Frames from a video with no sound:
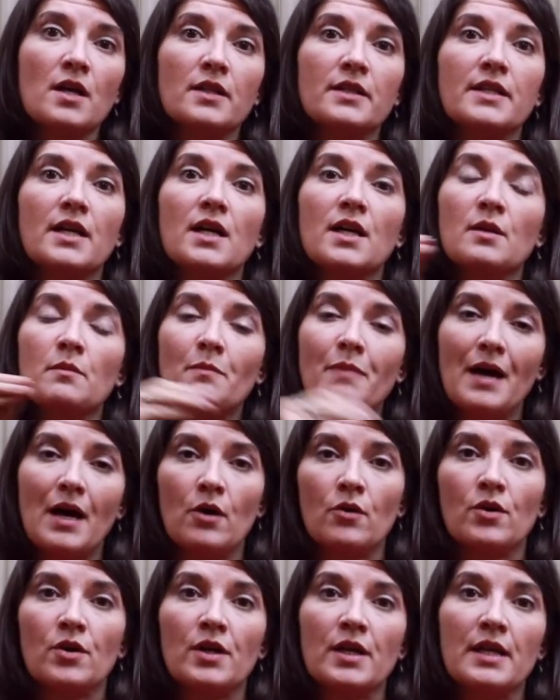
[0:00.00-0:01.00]
done
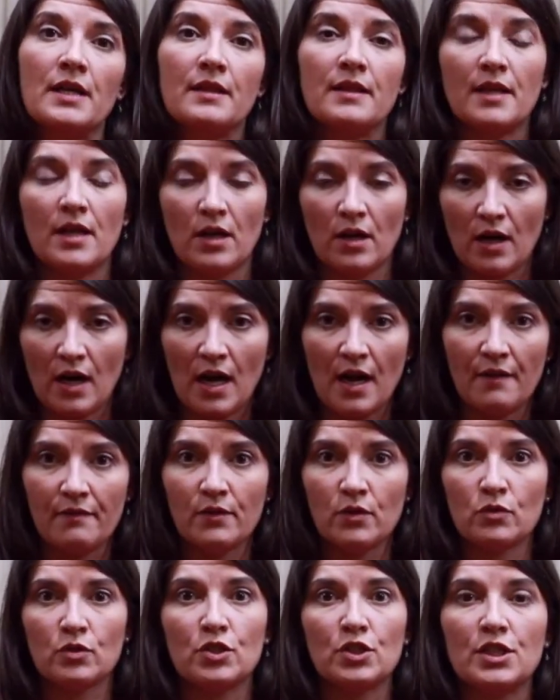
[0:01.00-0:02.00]
powder in there on
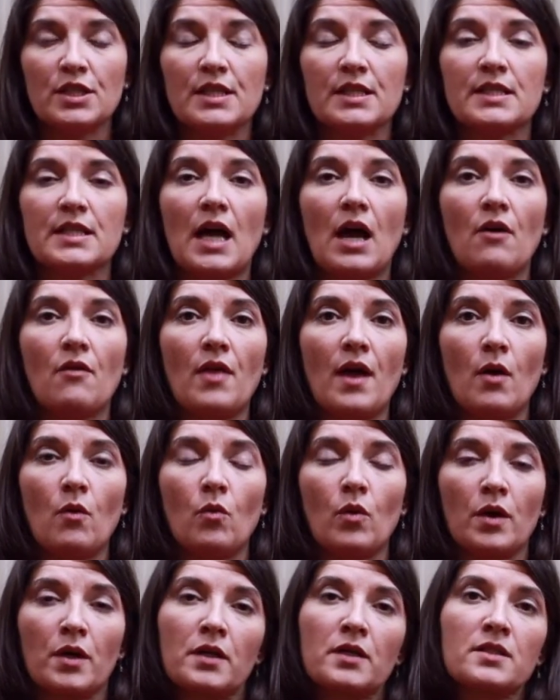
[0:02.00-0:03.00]
those sheets, how that
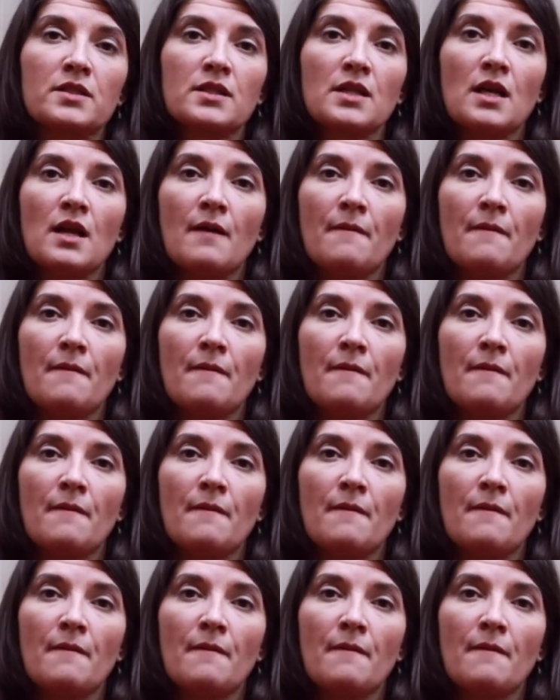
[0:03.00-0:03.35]
works.